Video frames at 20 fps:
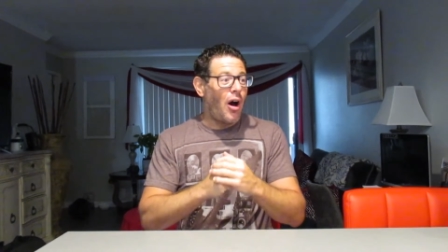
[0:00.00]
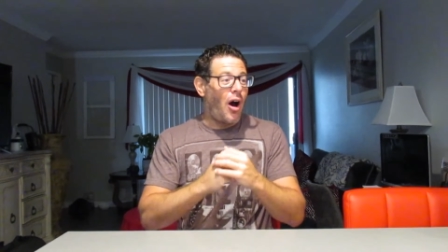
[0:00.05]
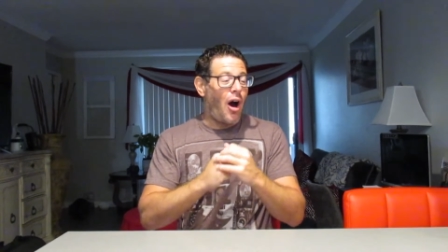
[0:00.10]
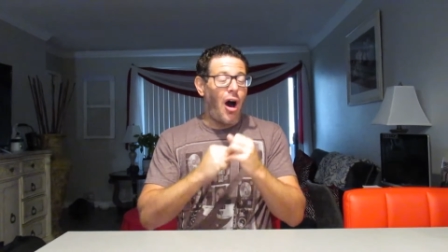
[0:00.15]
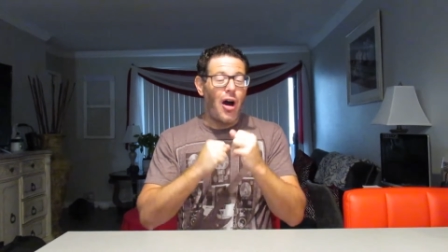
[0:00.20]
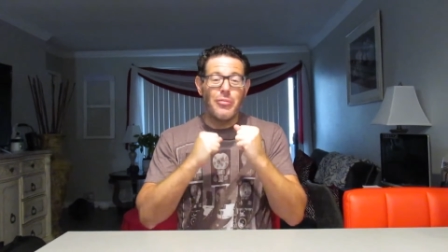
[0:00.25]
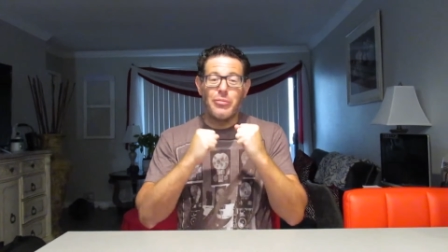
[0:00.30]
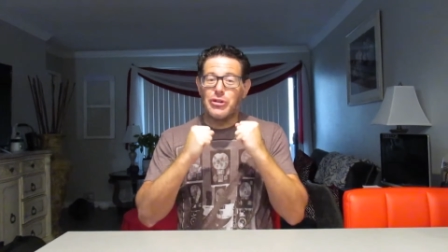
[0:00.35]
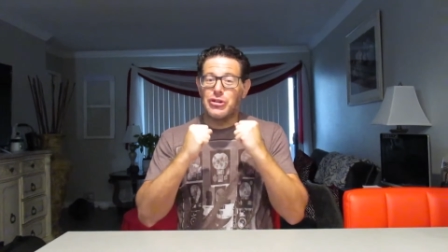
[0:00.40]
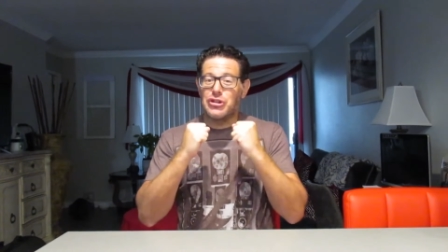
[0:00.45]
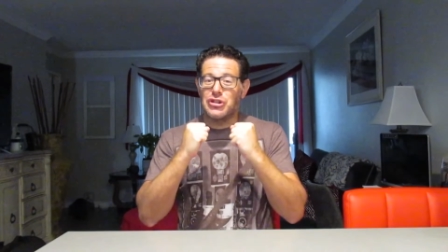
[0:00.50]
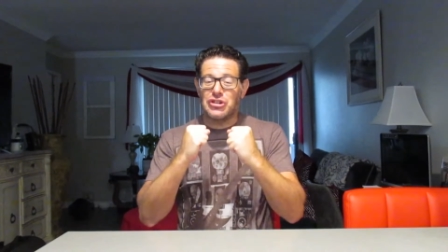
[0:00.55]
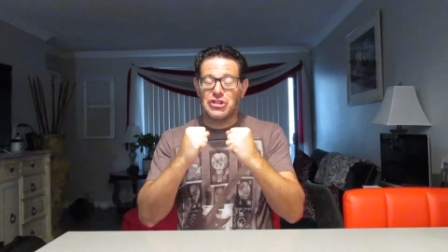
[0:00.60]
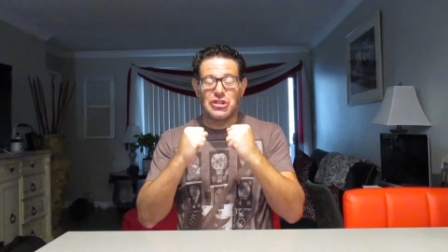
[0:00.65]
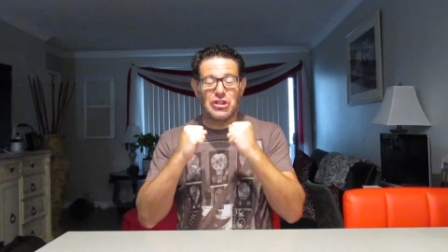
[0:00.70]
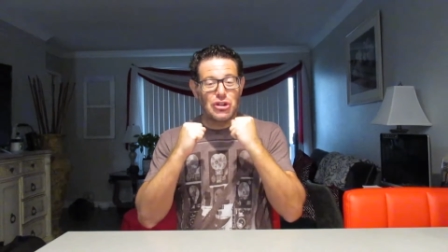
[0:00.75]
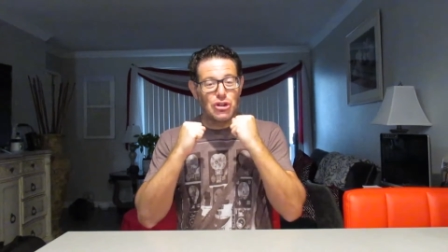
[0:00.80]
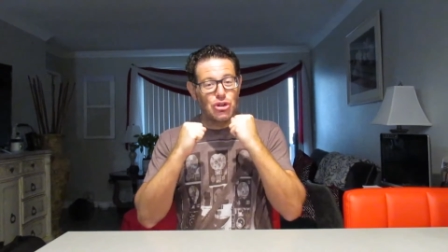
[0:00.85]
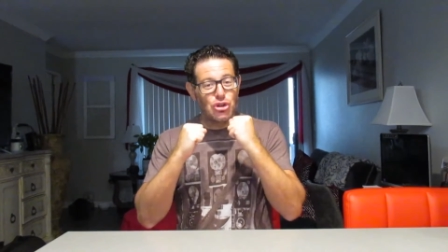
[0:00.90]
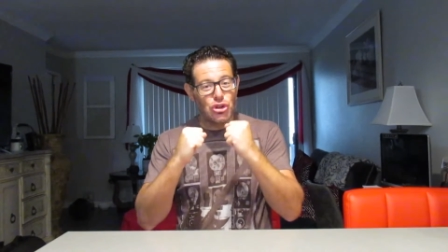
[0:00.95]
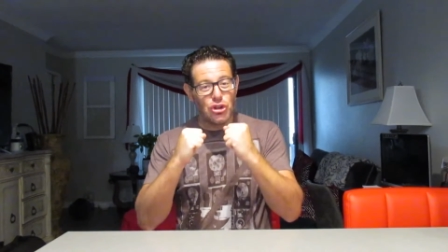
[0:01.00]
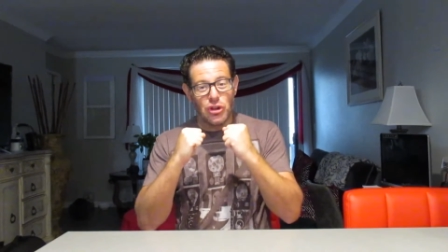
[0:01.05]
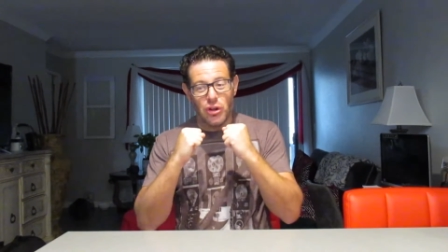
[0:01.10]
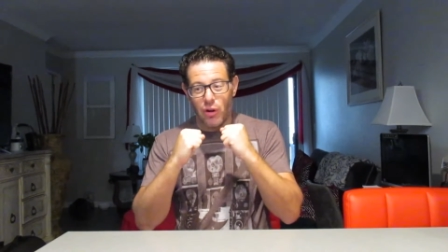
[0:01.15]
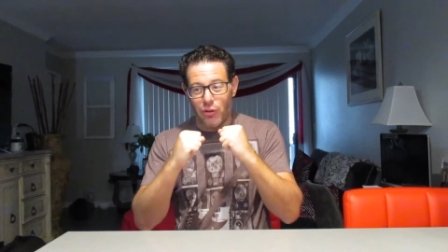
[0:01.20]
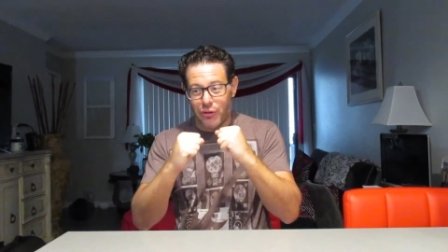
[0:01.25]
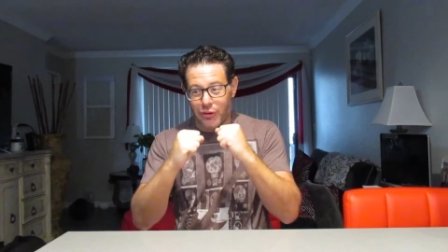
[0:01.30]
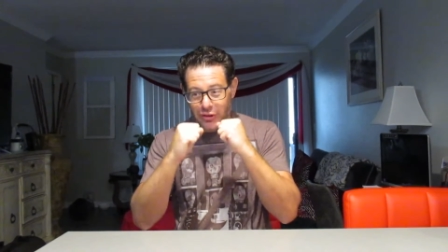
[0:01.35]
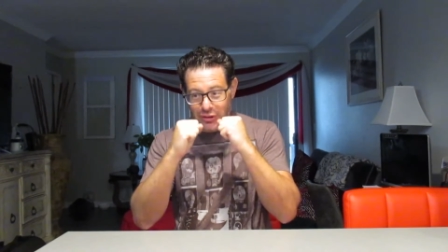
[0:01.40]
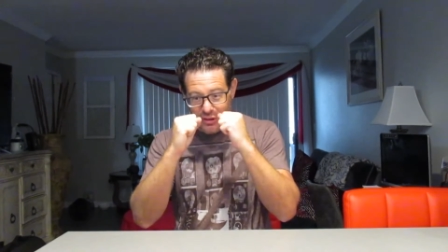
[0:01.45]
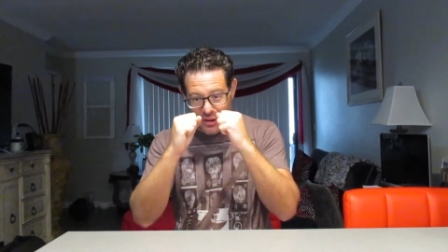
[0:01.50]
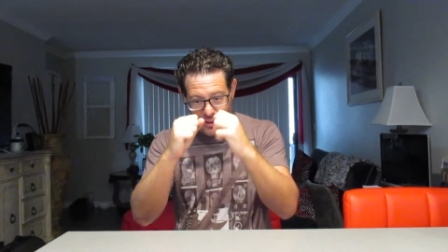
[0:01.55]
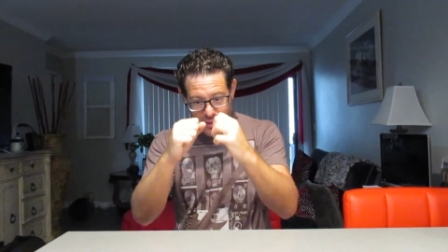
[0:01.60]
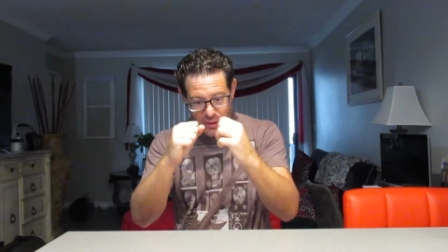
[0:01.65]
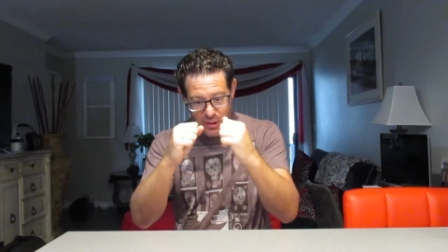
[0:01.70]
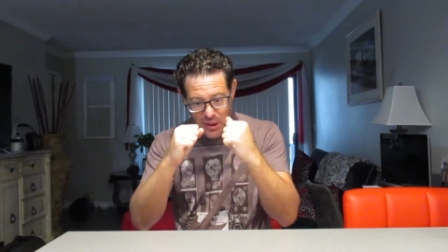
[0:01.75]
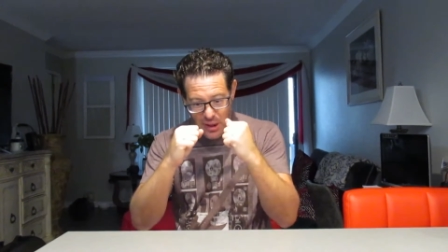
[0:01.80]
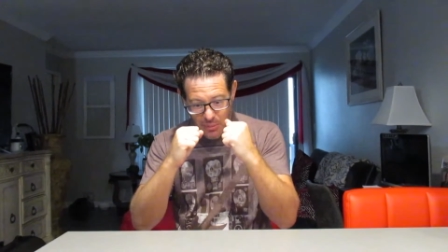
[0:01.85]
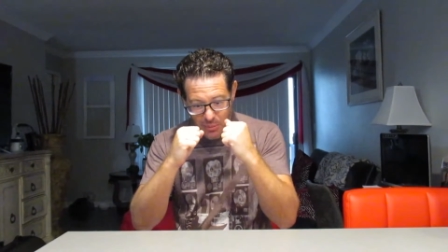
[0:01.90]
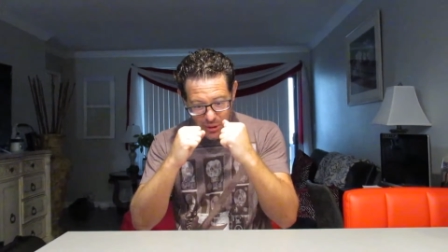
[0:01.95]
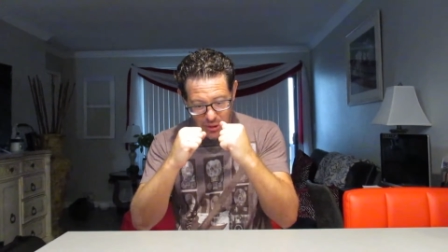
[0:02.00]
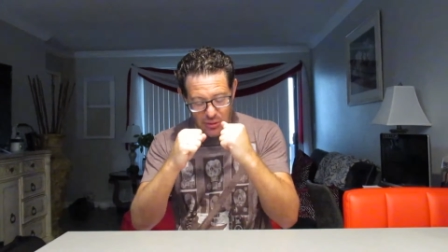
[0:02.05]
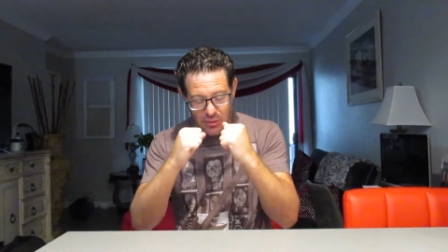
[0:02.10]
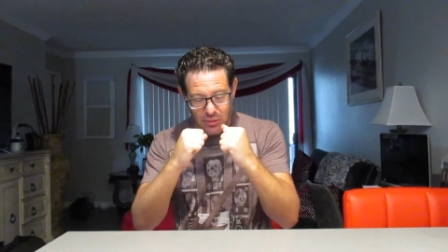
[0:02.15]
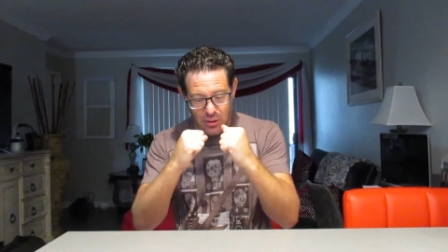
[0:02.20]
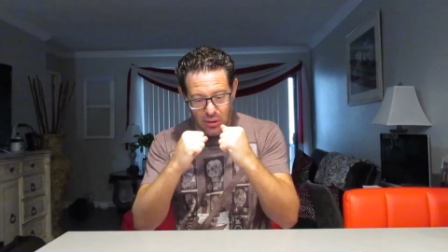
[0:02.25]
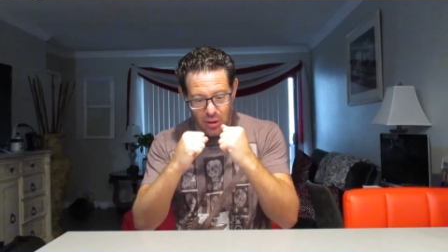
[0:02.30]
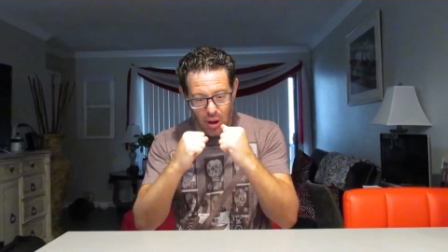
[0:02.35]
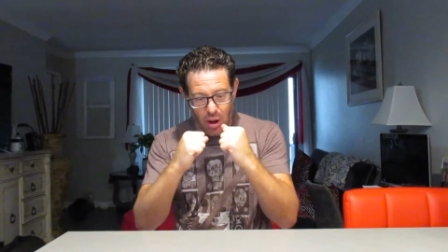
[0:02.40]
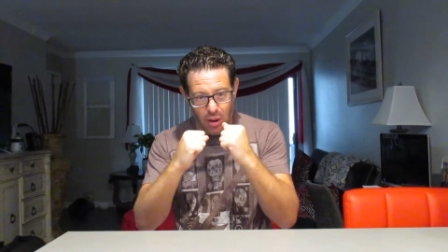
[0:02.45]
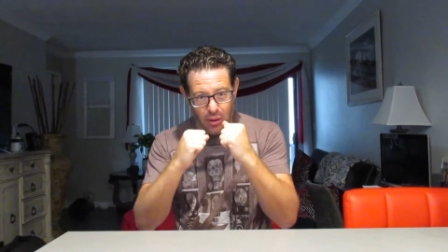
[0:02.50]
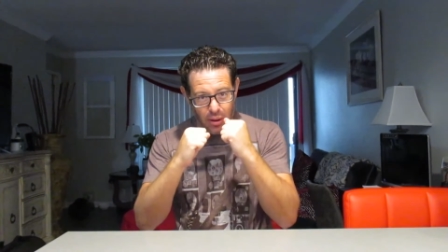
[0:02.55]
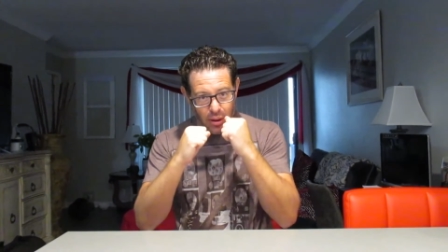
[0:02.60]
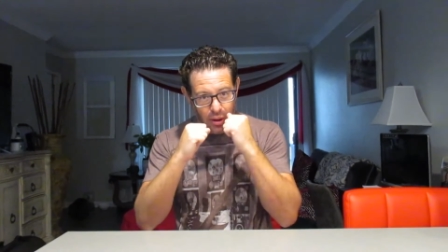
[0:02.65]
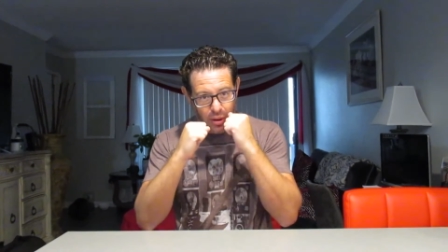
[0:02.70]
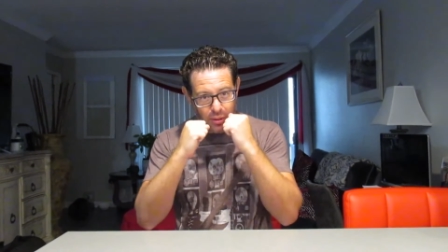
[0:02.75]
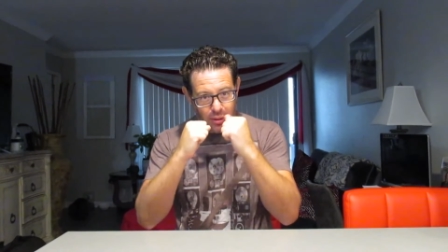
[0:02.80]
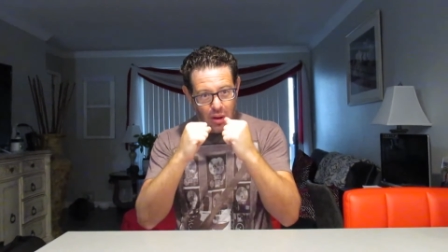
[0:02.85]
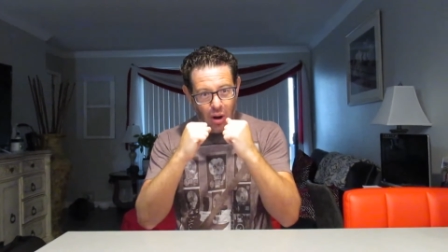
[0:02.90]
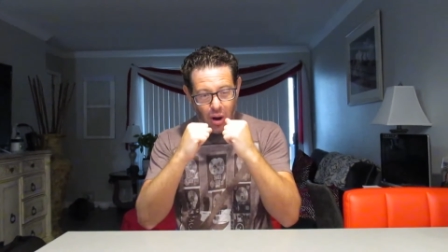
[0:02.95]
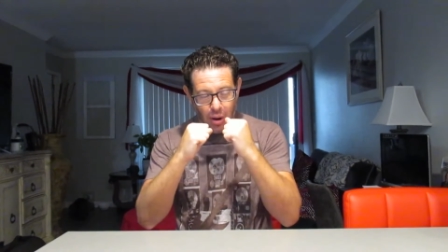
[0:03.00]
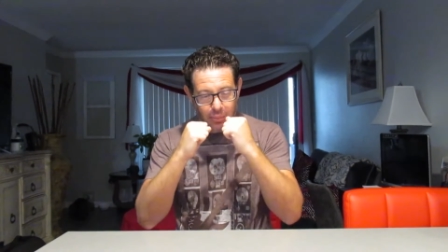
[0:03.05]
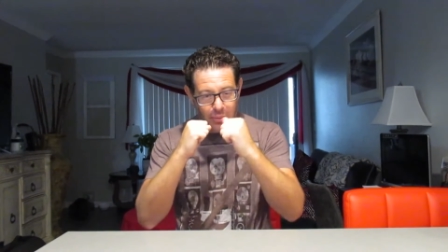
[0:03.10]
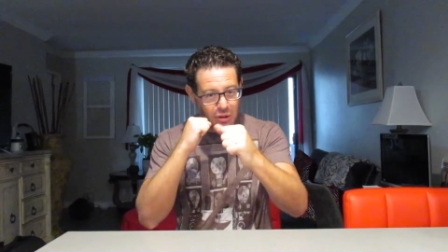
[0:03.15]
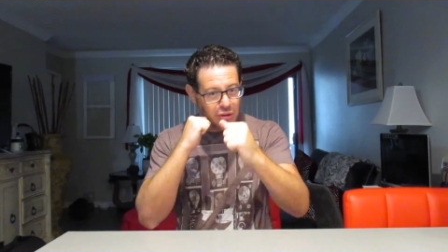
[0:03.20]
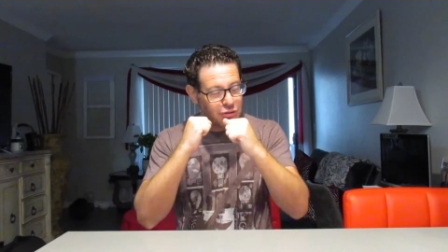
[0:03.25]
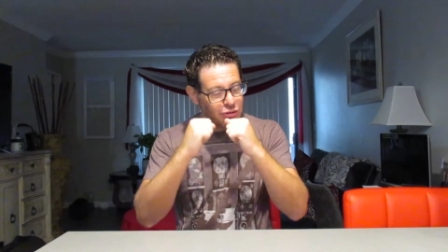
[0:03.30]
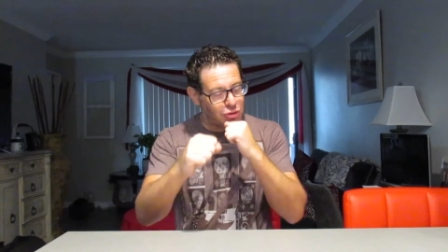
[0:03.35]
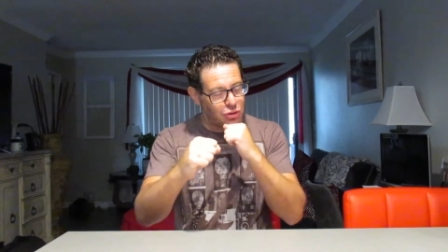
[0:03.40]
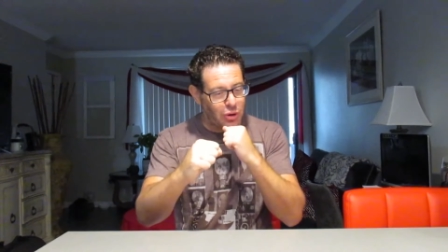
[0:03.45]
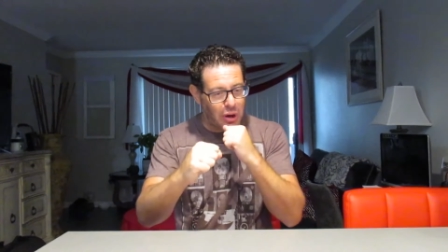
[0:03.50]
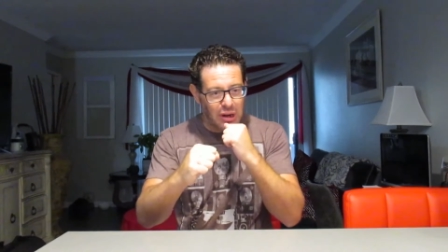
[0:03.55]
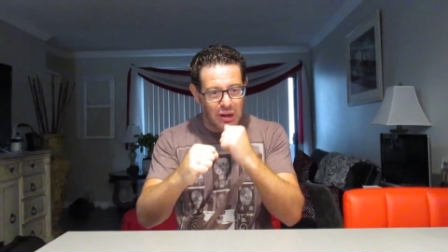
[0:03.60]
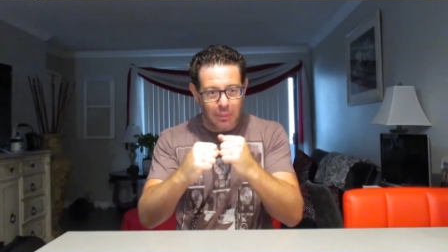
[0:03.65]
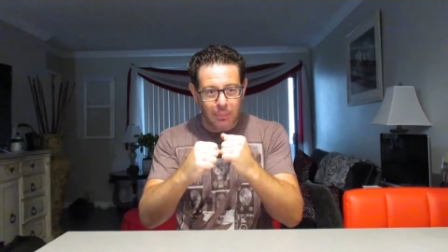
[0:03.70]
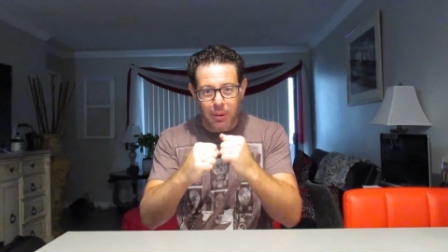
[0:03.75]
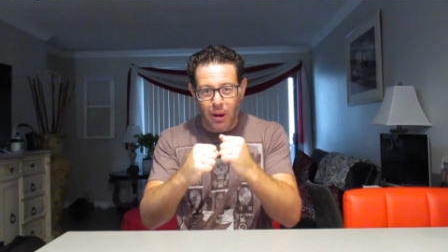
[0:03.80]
Atman just, him and Karma are trading